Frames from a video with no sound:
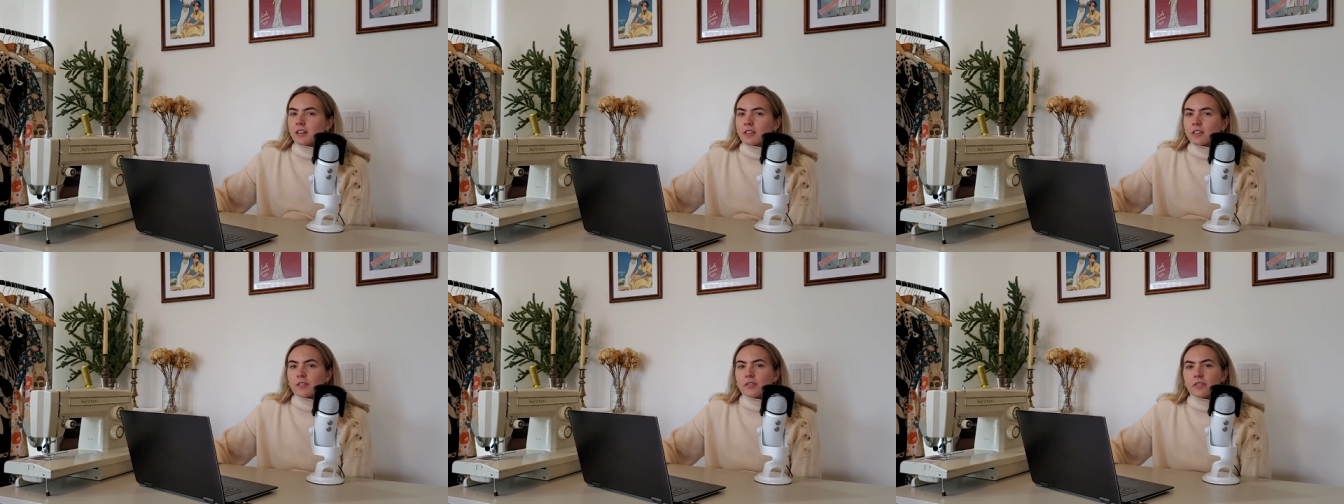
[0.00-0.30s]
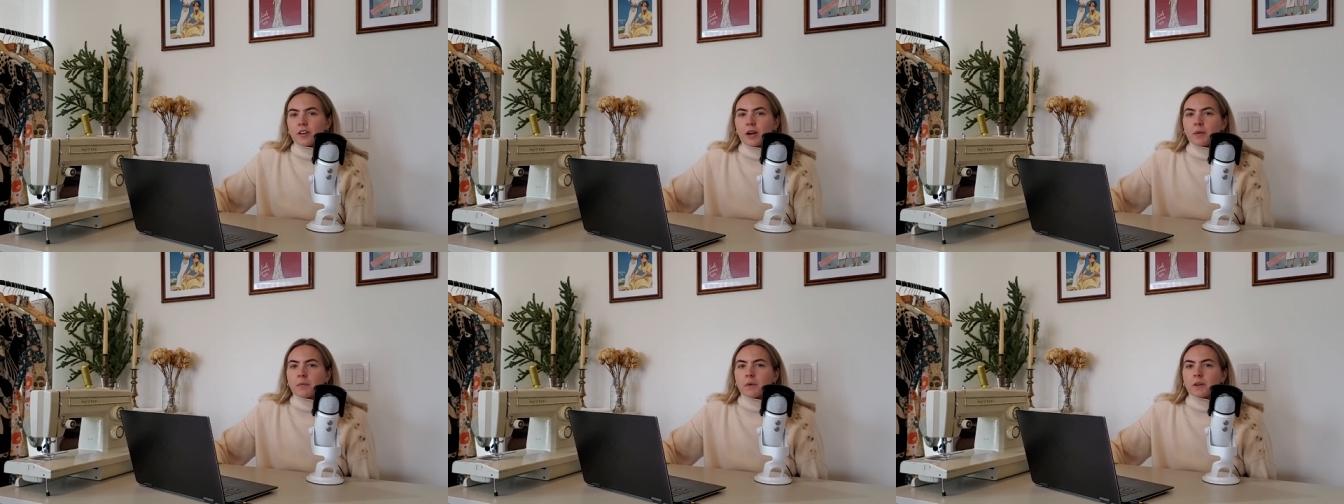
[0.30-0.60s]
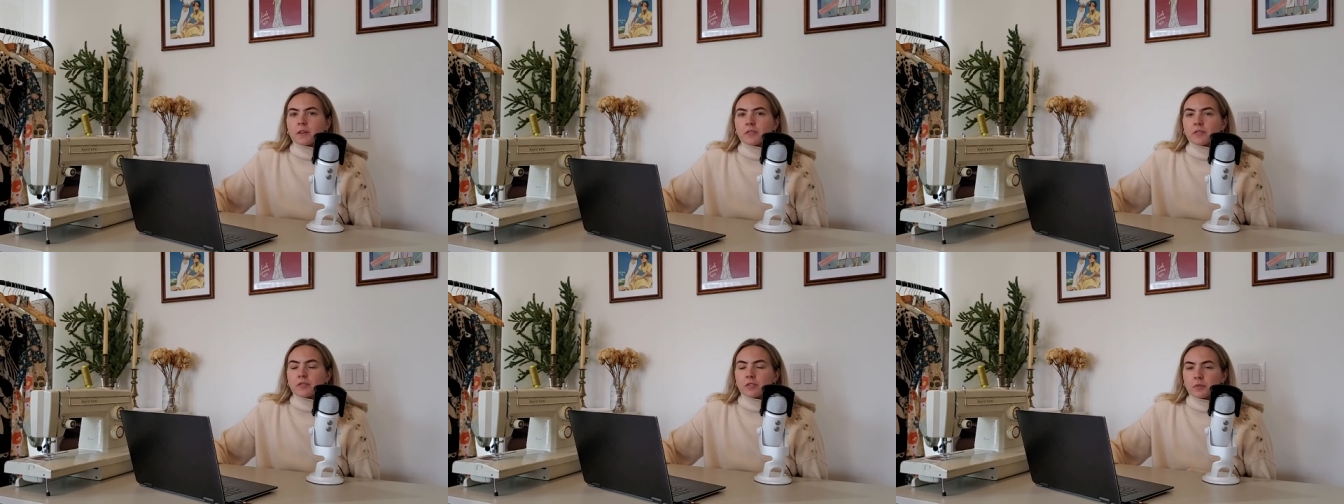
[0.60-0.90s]
the
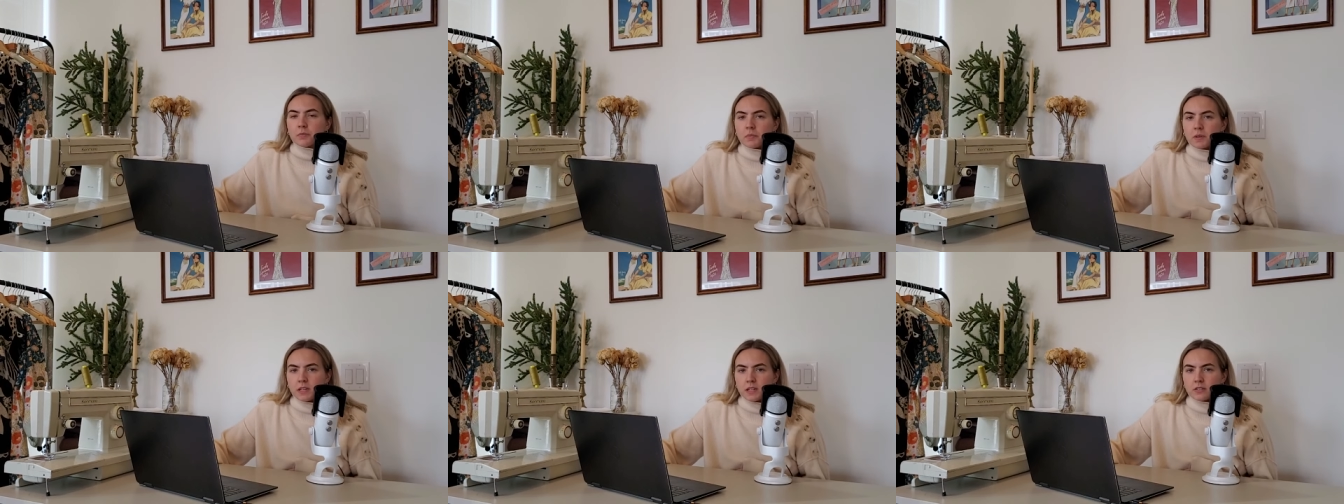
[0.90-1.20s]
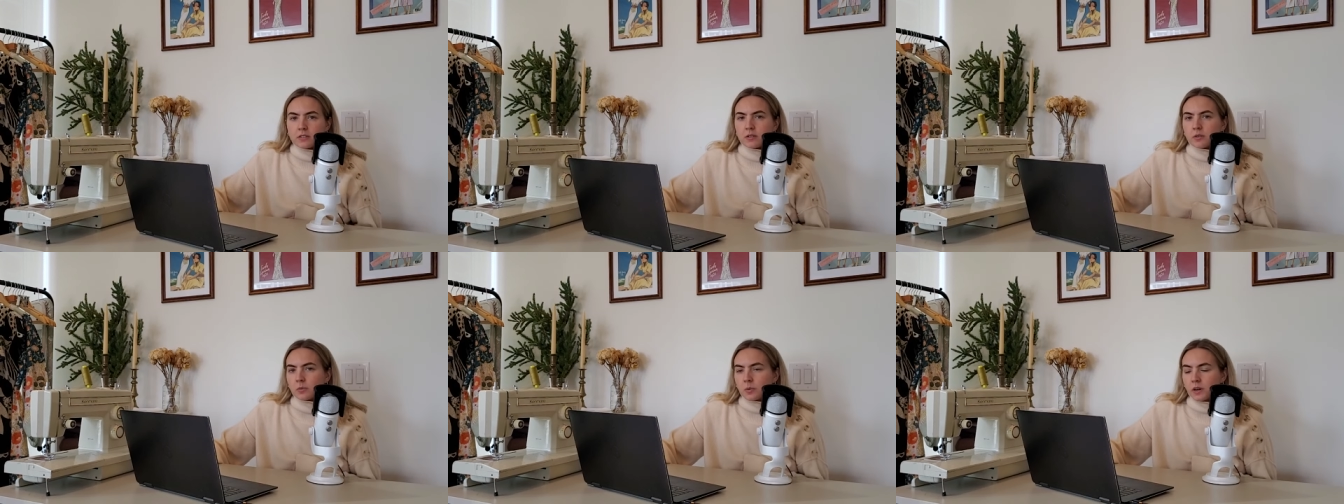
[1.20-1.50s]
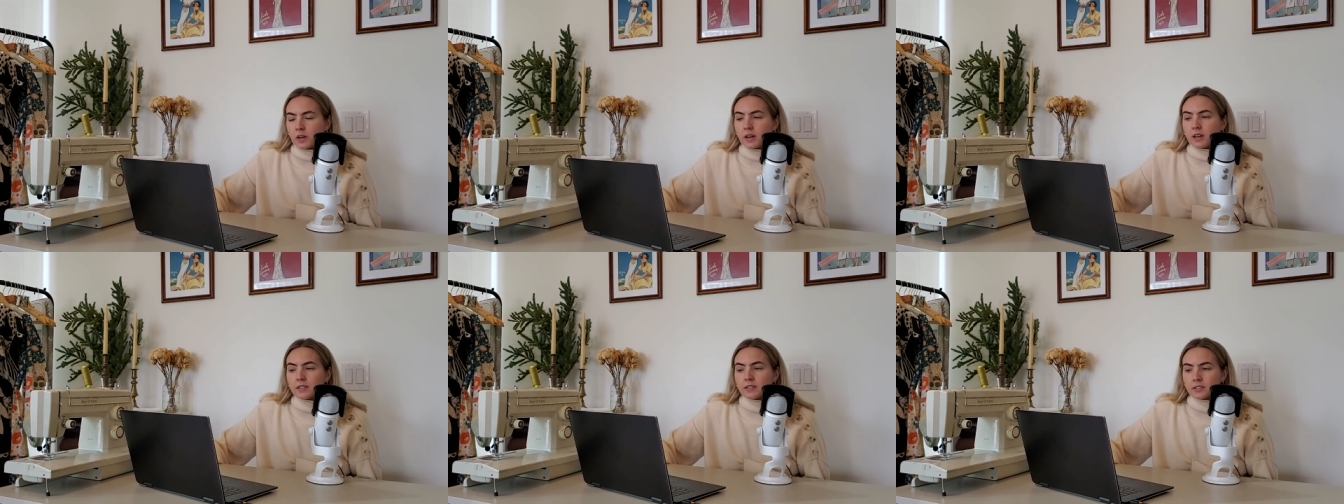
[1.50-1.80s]
fabric for me to
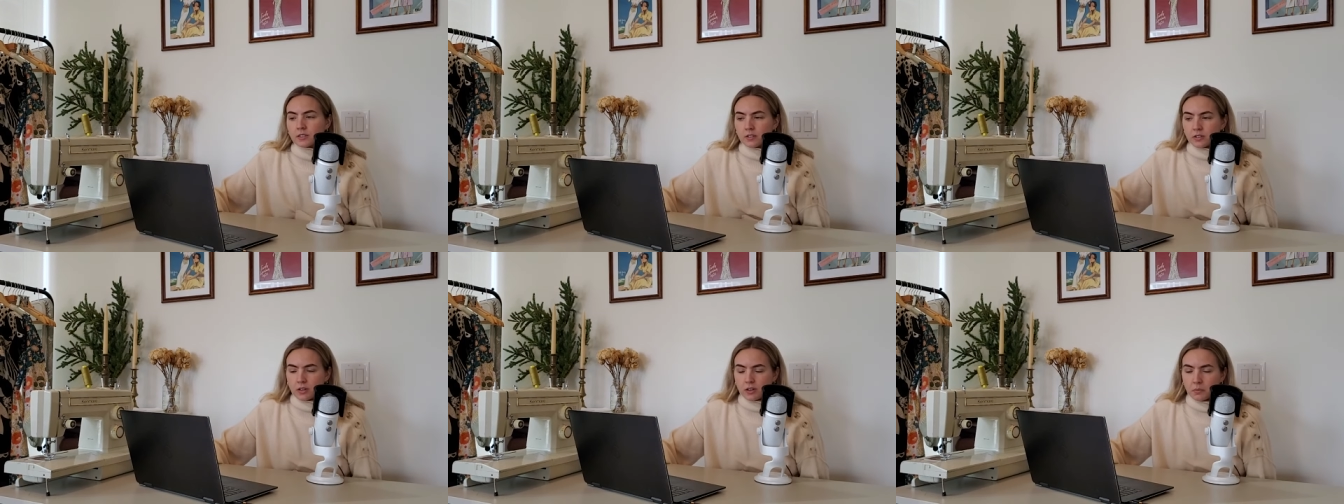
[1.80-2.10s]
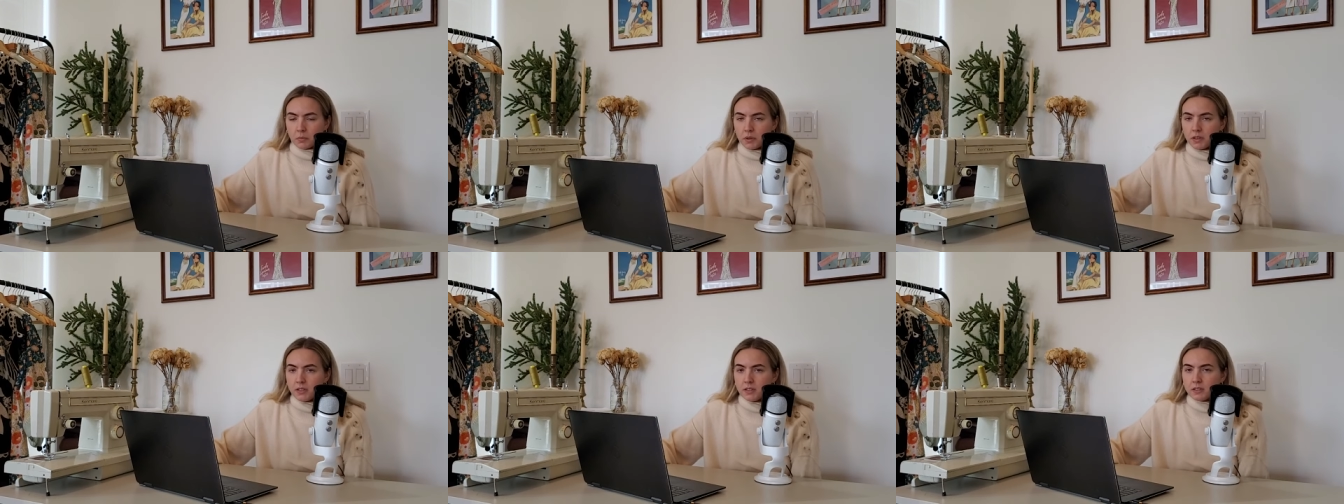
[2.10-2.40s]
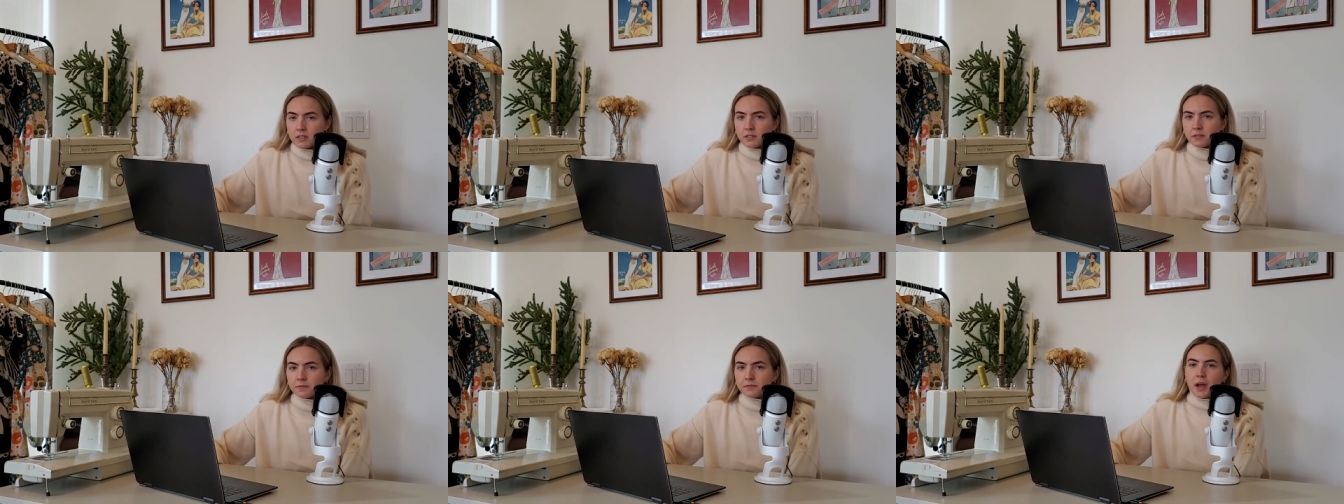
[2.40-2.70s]
wear as a
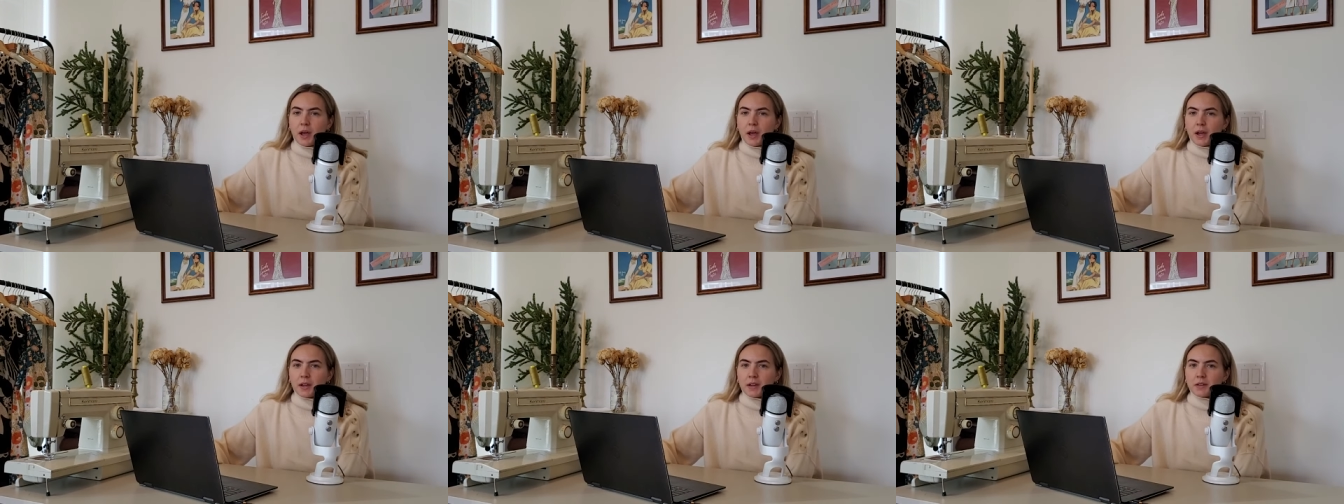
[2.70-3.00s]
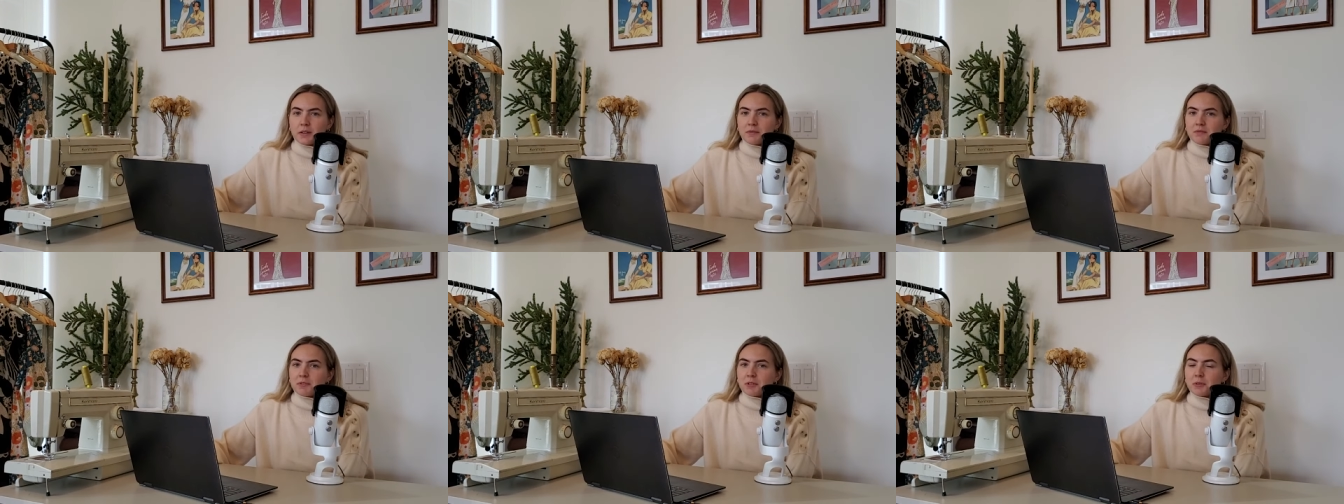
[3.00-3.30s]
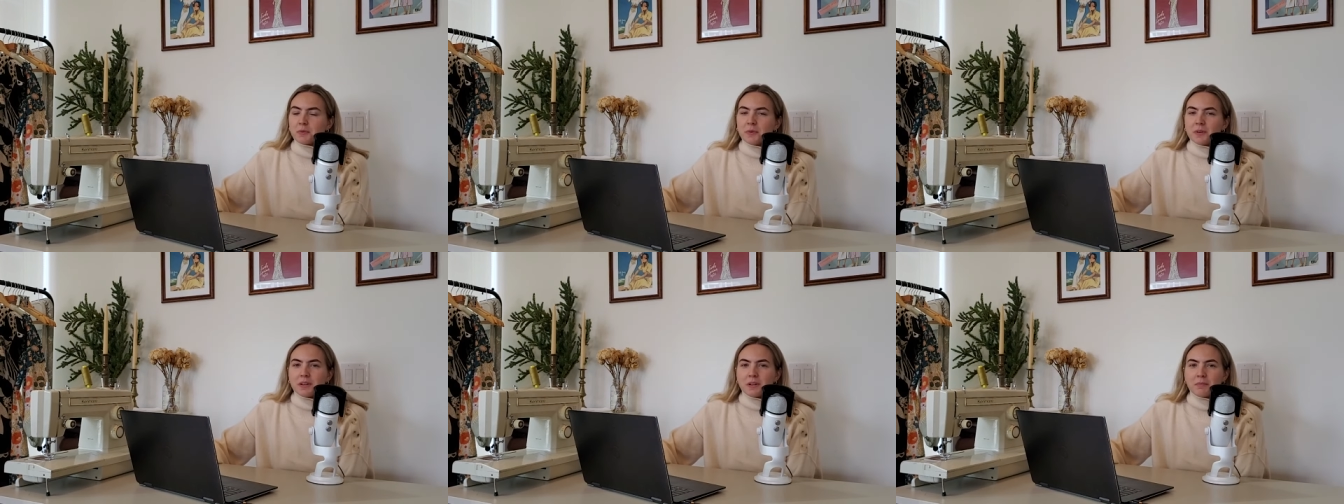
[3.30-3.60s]
garment. I
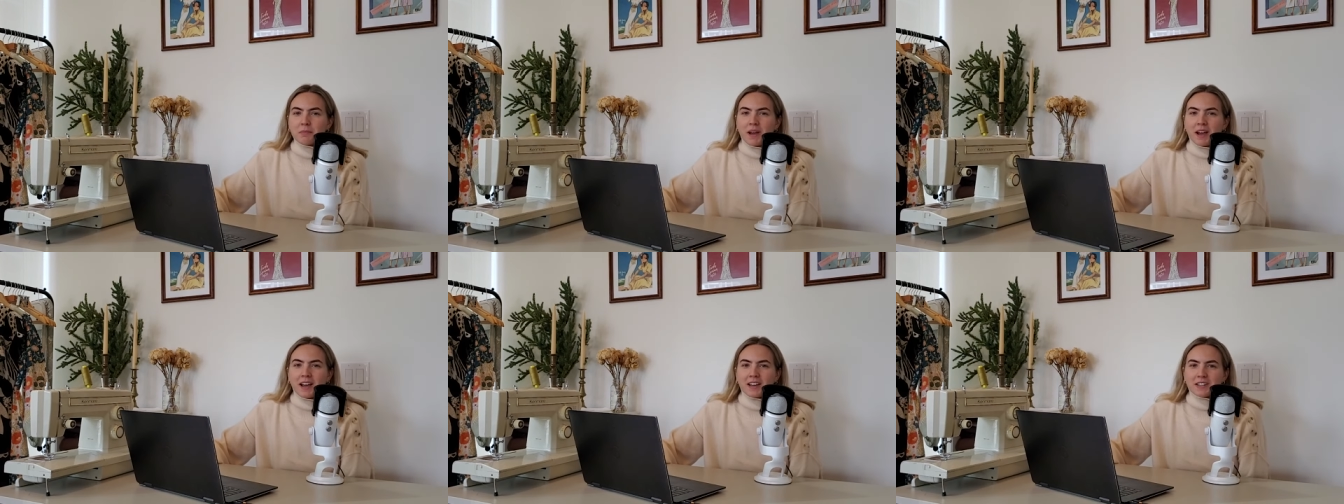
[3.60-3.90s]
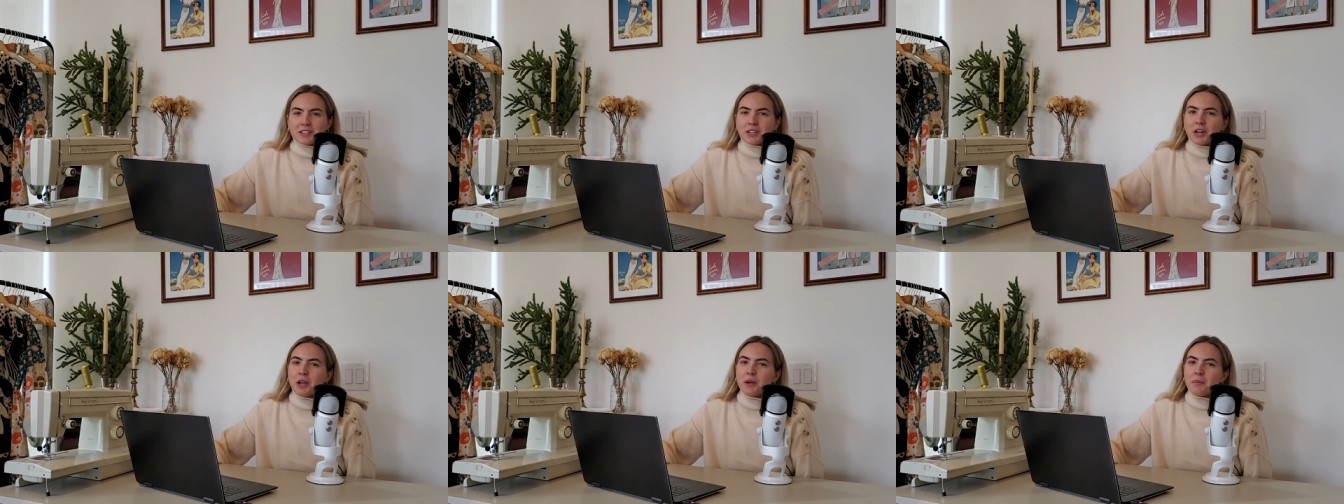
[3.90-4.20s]
don't want to bash